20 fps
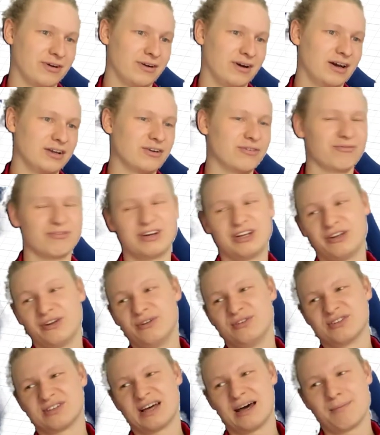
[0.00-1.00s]
I don't really
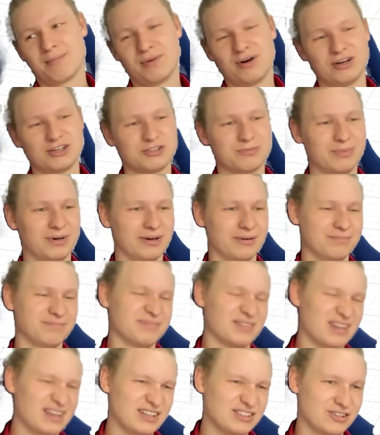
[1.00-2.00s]
use that much, but
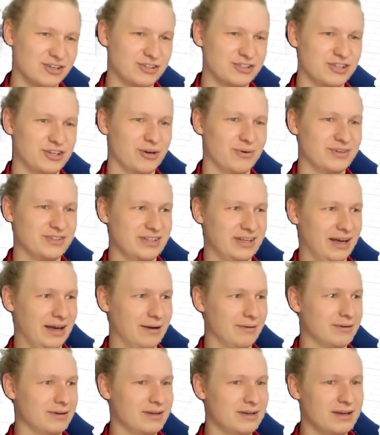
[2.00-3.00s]
it's good to know it's there.
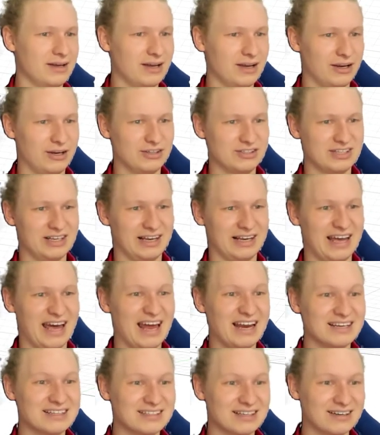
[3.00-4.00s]
You just click
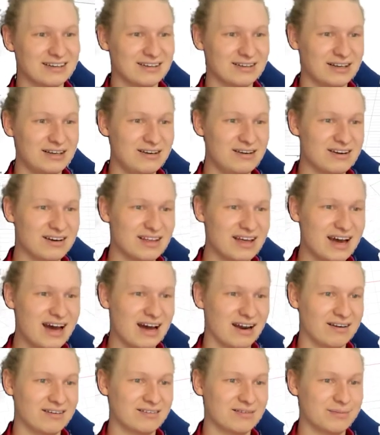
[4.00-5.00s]
enter. Look at that,
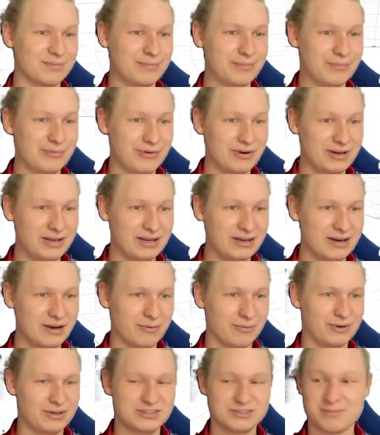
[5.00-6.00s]
pretty good.
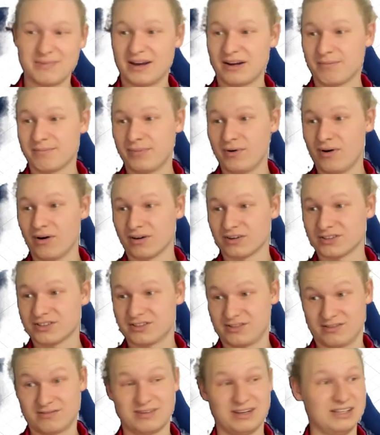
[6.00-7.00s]
We just made a box.
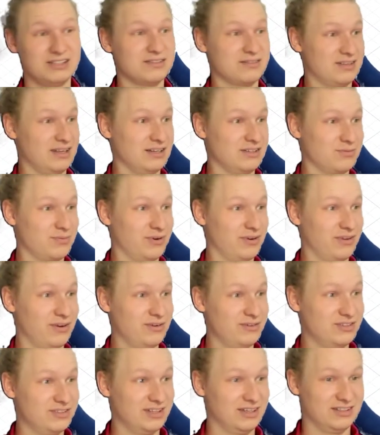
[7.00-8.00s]
That's one of those
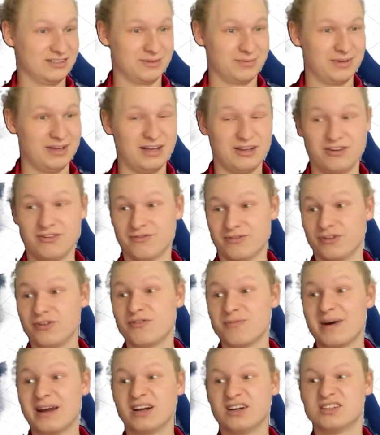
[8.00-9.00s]
things up there. You've
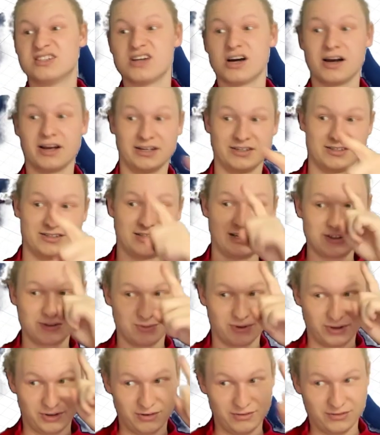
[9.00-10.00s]
made a dice. That's what
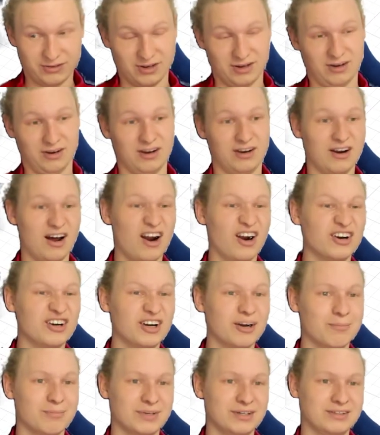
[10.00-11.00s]
you've done, an
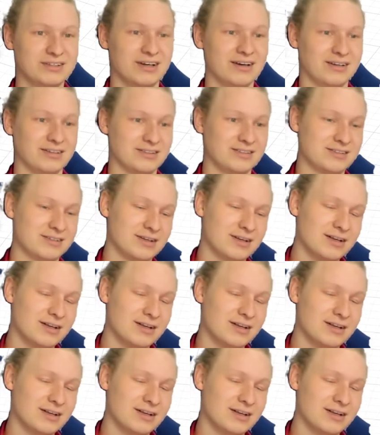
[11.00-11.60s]
unnumbered dice.